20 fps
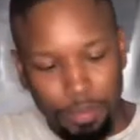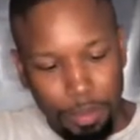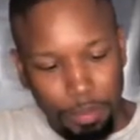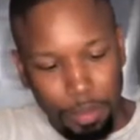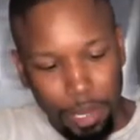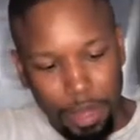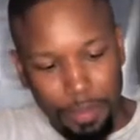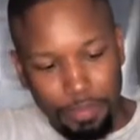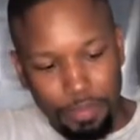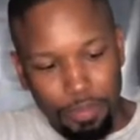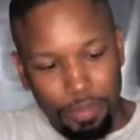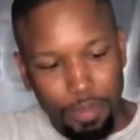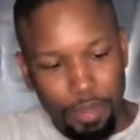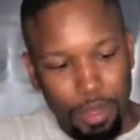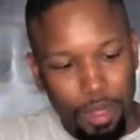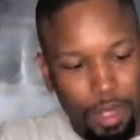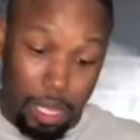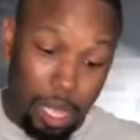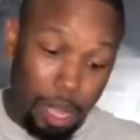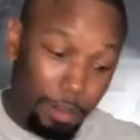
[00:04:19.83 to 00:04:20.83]
But
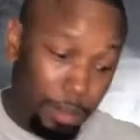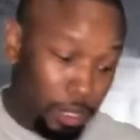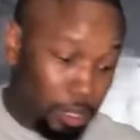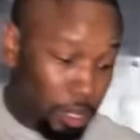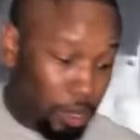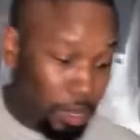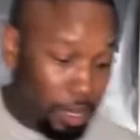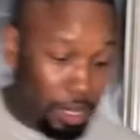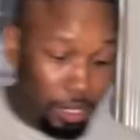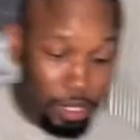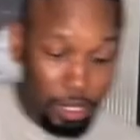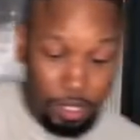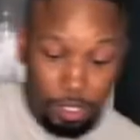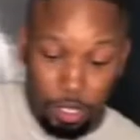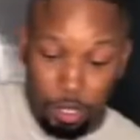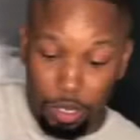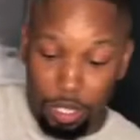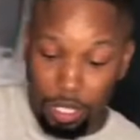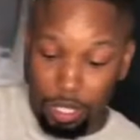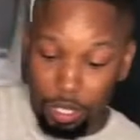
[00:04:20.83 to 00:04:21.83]
I'm gonna go ahead and just
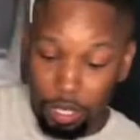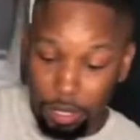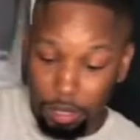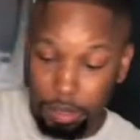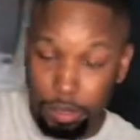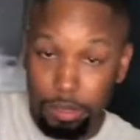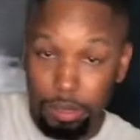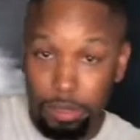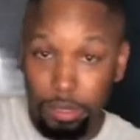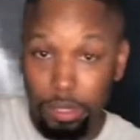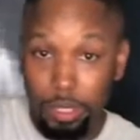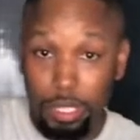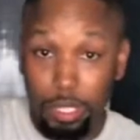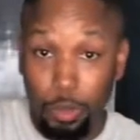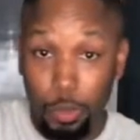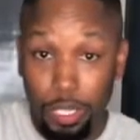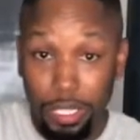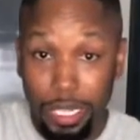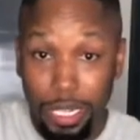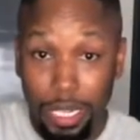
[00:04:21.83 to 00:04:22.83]
do this
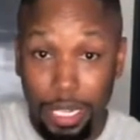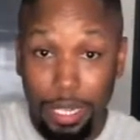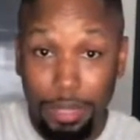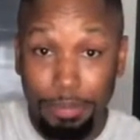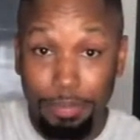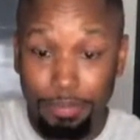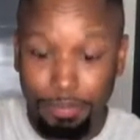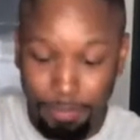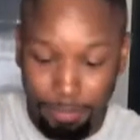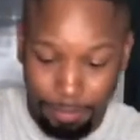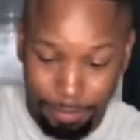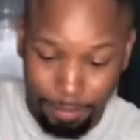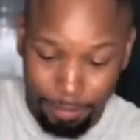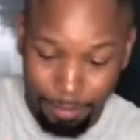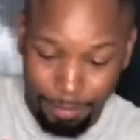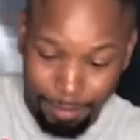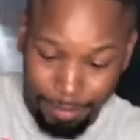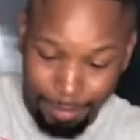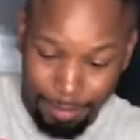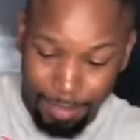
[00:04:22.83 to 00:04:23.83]
one time.
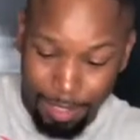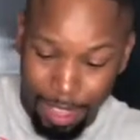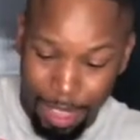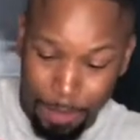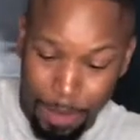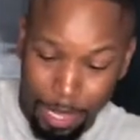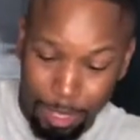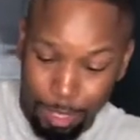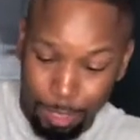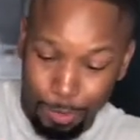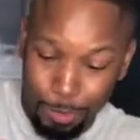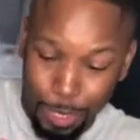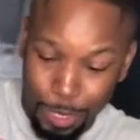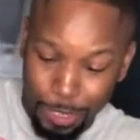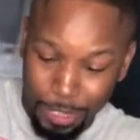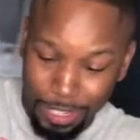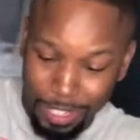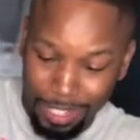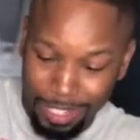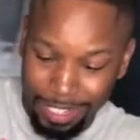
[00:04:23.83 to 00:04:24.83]
Make this
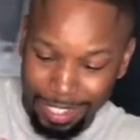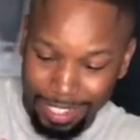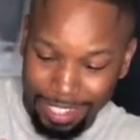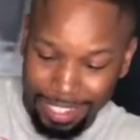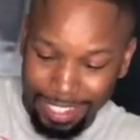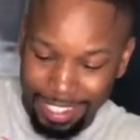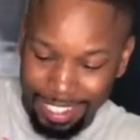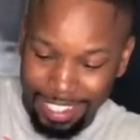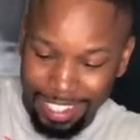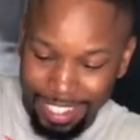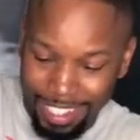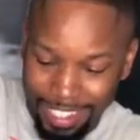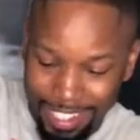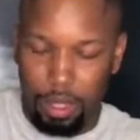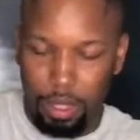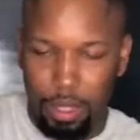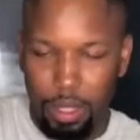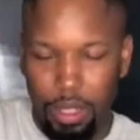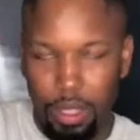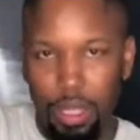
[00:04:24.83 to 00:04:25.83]
work.
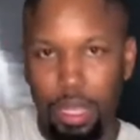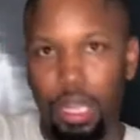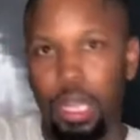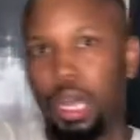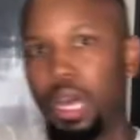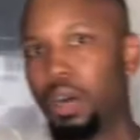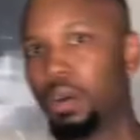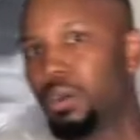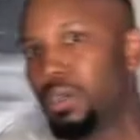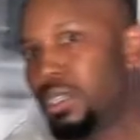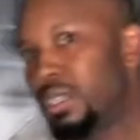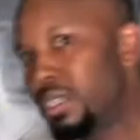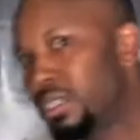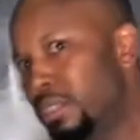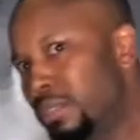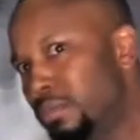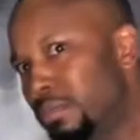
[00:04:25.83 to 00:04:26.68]
Hello?